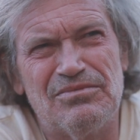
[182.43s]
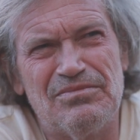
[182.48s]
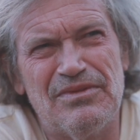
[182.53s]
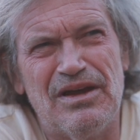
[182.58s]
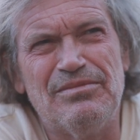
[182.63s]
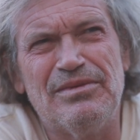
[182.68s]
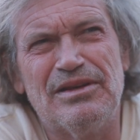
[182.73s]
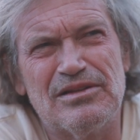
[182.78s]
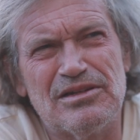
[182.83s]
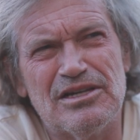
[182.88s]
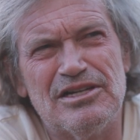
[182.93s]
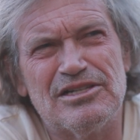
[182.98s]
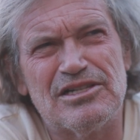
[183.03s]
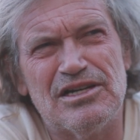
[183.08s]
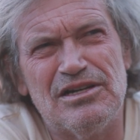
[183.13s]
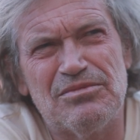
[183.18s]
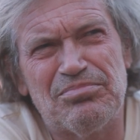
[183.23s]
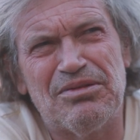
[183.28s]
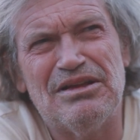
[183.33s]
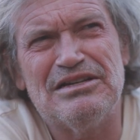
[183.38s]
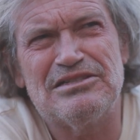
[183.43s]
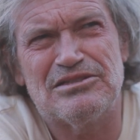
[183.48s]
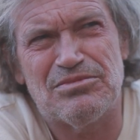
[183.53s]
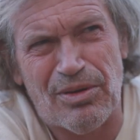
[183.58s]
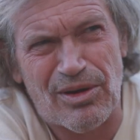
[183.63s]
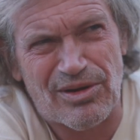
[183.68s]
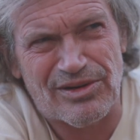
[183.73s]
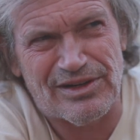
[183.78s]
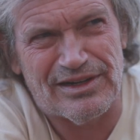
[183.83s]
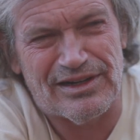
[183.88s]
I mean, it, it, it plays a
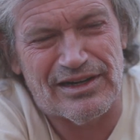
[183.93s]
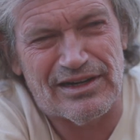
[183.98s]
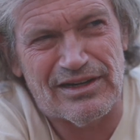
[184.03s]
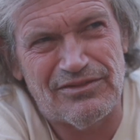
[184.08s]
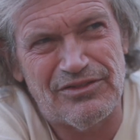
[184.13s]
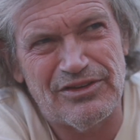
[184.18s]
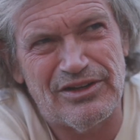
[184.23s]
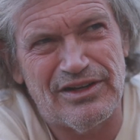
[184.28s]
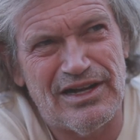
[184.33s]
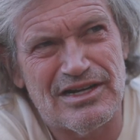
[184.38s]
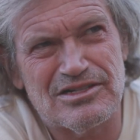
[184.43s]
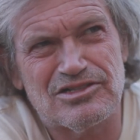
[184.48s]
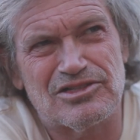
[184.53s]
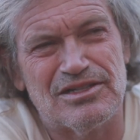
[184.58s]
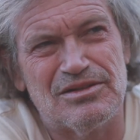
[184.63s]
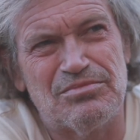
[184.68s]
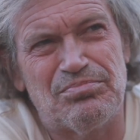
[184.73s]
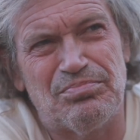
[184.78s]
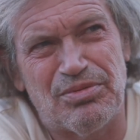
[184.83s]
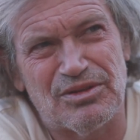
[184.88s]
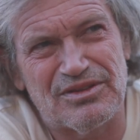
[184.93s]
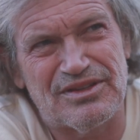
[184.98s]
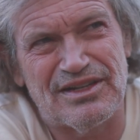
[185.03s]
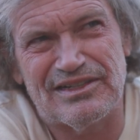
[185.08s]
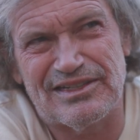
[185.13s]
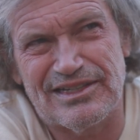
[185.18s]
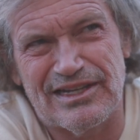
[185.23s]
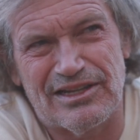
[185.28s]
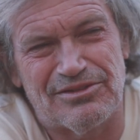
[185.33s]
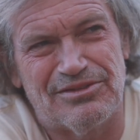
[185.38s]
part in it. If you can actually put that
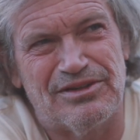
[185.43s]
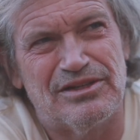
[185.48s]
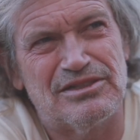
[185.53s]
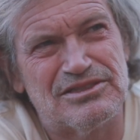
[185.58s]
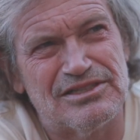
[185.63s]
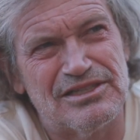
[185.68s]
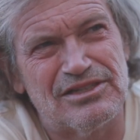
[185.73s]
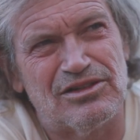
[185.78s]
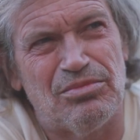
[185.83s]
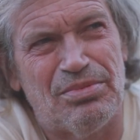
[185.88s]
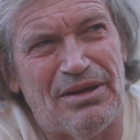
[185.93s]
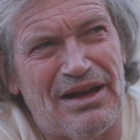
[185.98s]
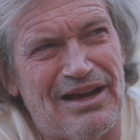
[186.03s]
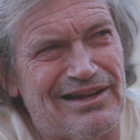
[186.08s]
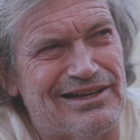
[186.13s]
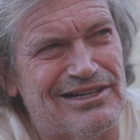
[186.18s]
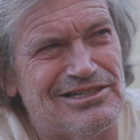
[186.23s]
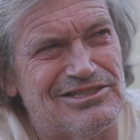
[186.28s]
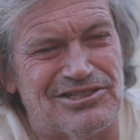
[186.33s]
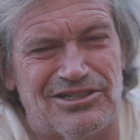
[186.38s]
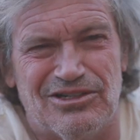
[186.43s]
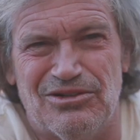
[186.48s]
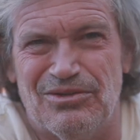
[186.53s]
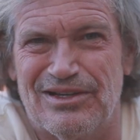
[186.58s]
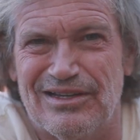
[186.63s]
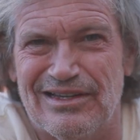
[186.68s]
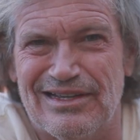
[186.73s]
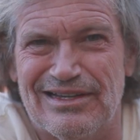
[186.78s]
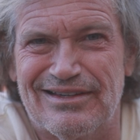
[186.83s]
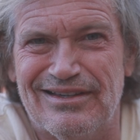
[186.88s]
together in a single package, you know, where
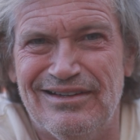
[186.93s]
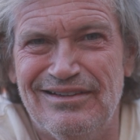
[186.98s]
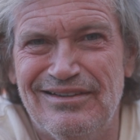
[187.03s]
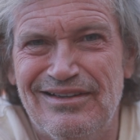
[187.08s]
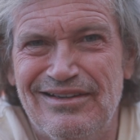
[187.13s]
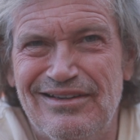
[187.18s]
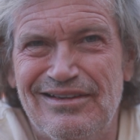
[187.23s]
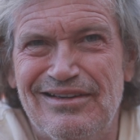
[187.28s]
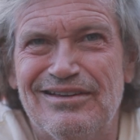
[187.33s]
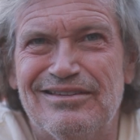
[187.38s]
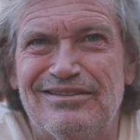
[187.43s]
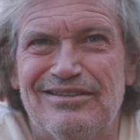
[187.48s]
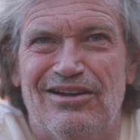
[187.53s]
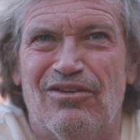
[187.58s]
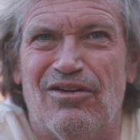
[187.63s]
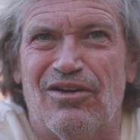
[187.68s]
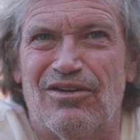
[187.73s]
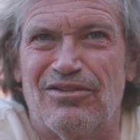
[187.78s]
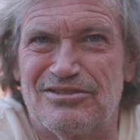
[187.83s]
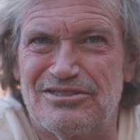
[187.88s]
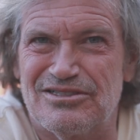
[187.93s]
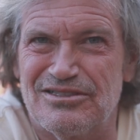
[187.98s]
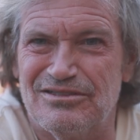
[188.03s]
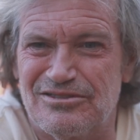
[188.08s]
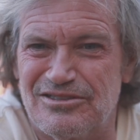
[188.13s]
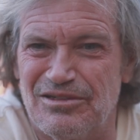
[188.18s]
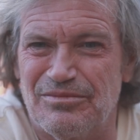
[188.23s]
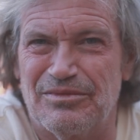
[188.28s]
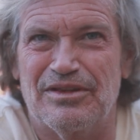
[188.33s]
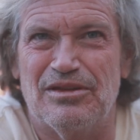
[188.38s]
you're like, you know, or it's
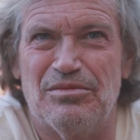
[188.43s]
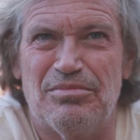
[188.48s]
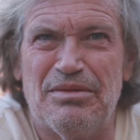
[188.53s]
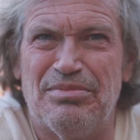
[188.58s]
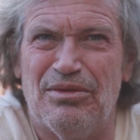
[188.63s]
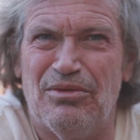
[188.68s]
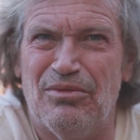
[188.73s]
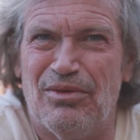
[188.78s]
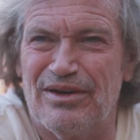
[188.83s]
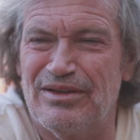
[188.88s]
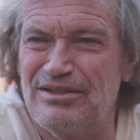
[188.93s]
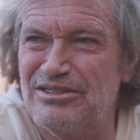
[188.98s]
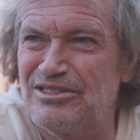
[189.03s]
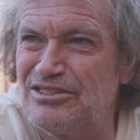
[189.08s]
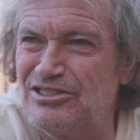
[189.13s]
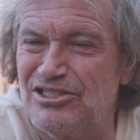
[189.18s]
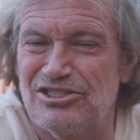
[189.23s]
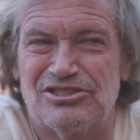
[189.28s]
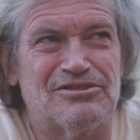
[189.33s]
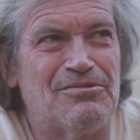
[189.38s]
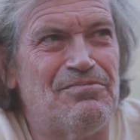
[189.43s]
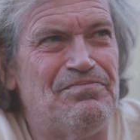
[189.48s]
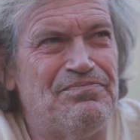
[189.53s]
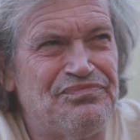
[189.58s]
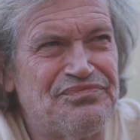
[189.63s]
something that people want to just